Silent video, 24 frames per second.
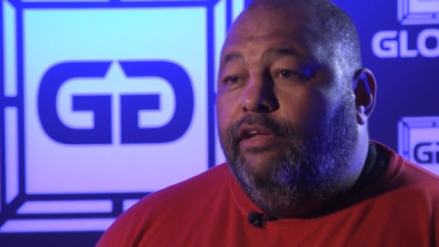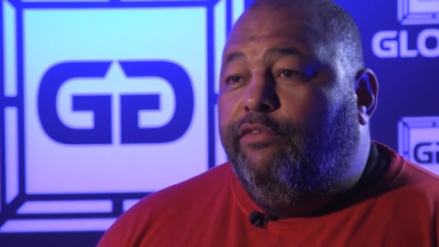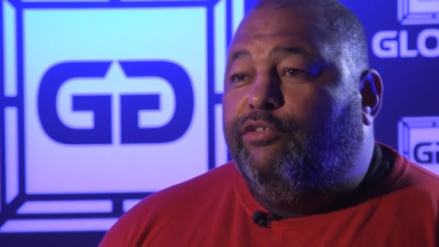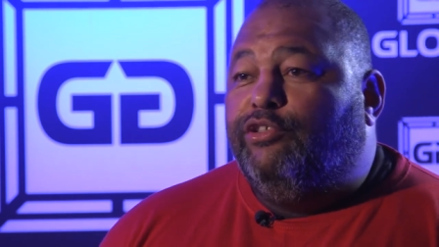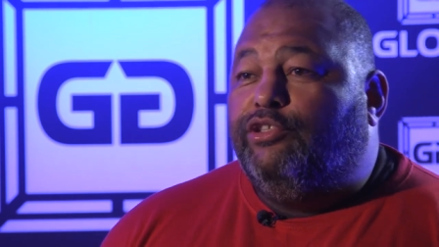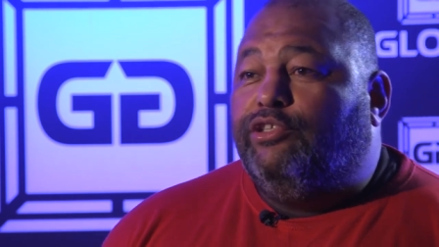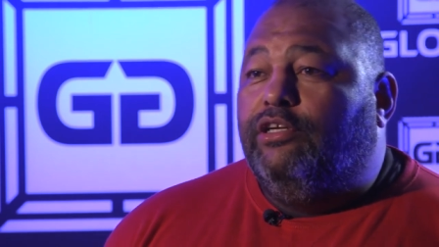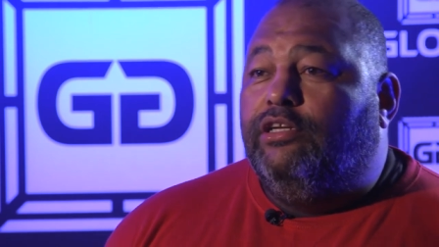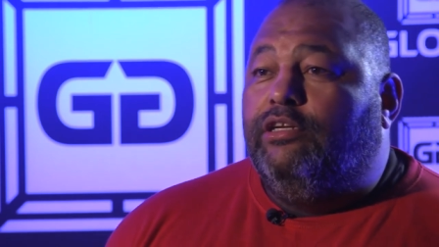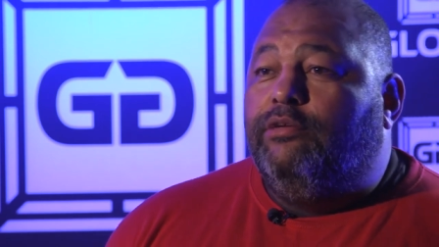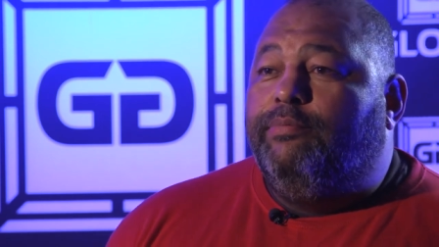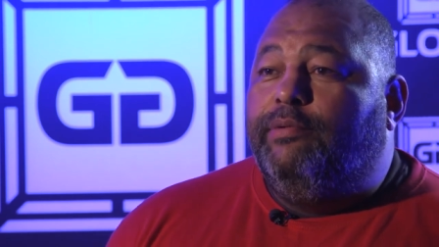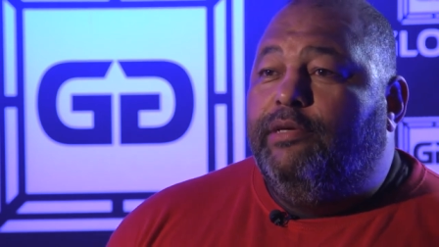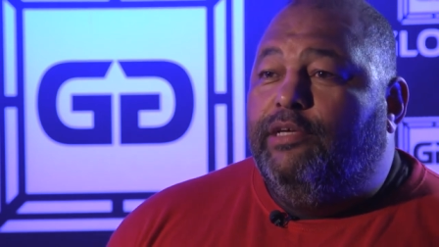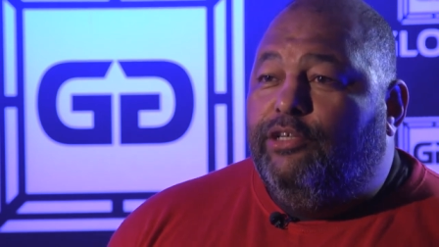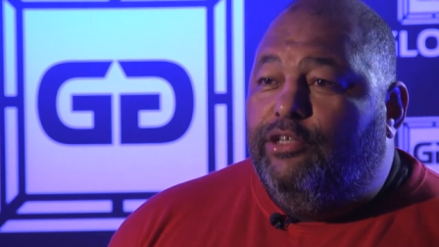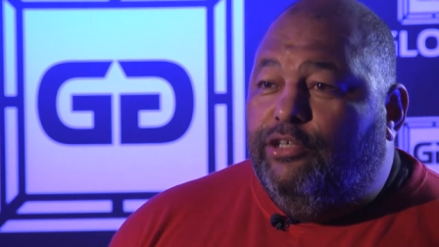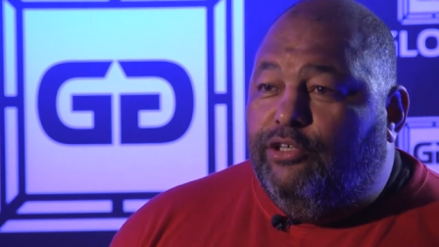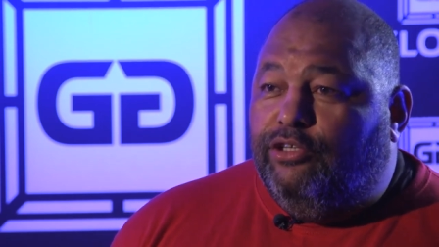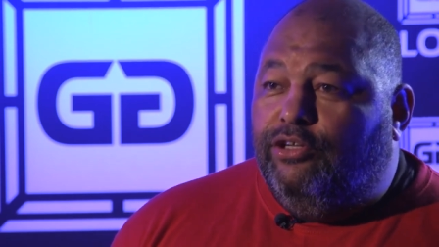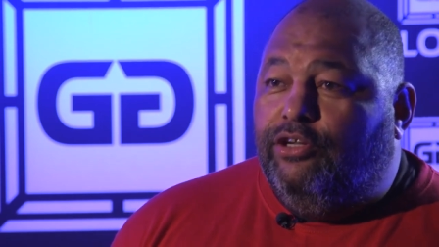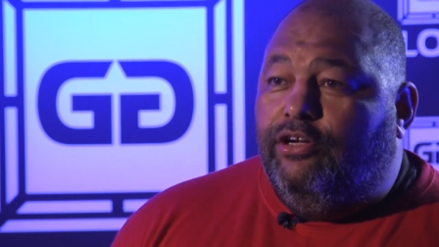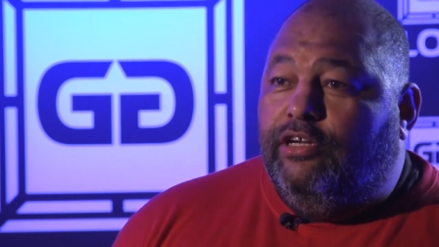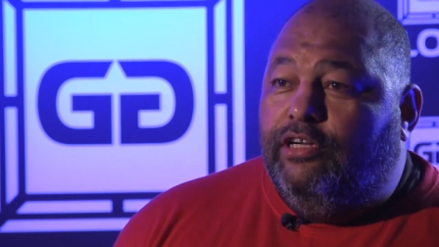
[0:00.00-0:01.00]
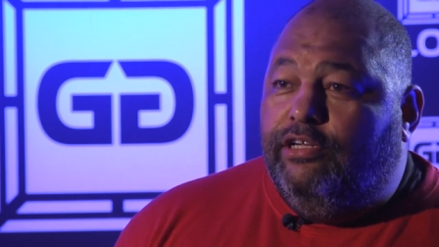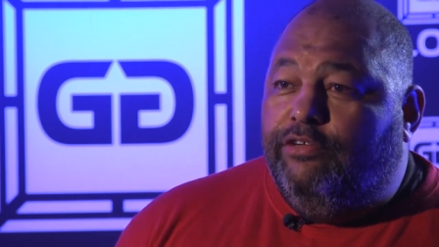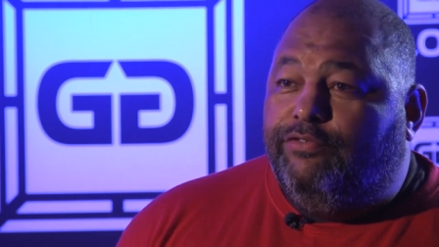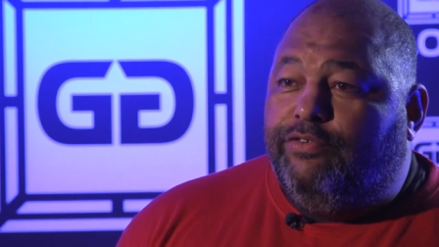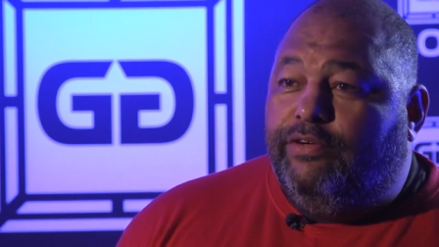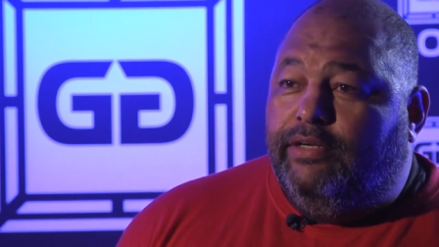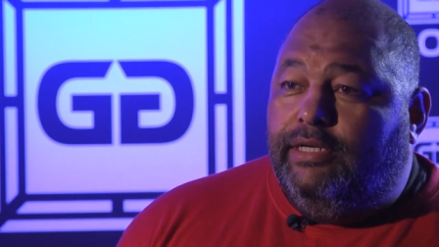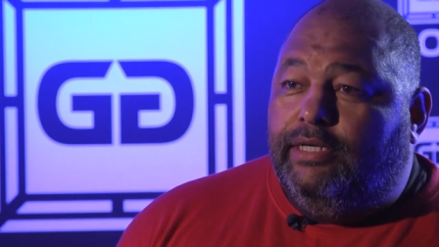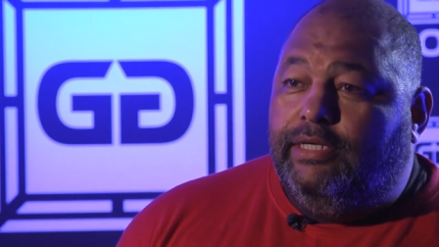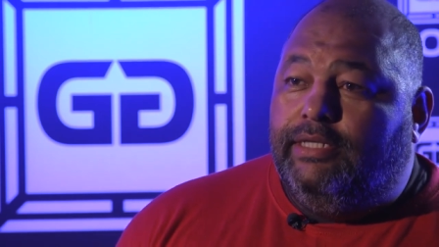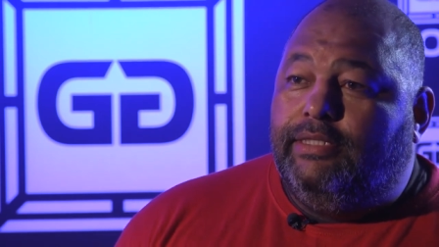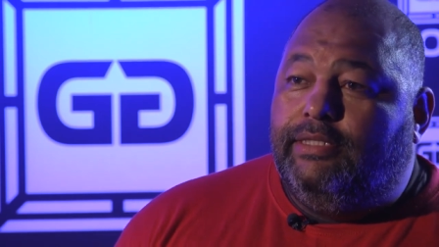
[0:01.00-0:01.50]
if it's going to be in a Glory
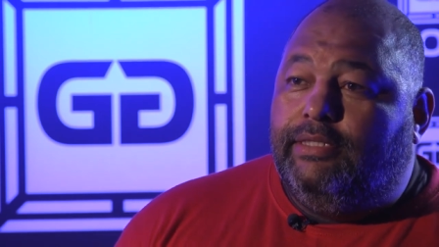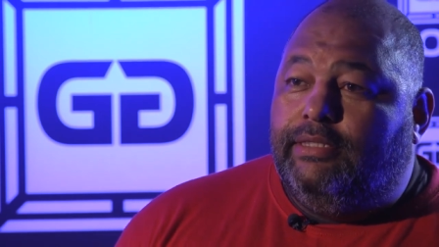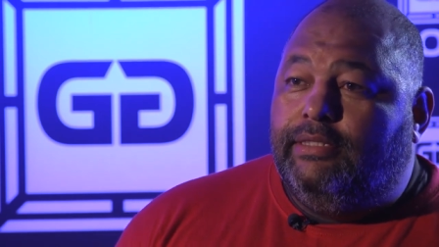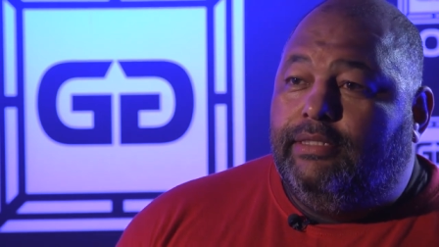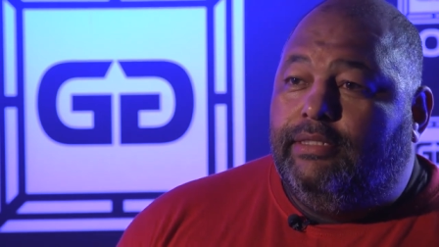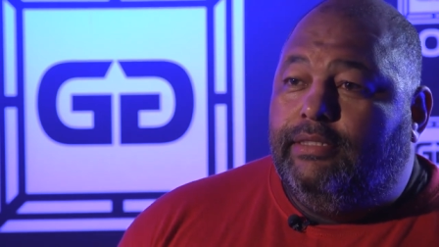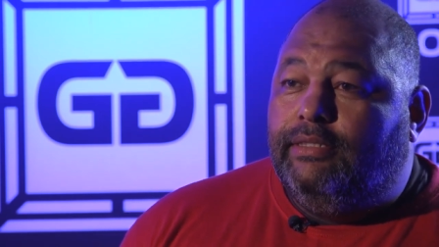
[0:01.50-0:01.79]
fight,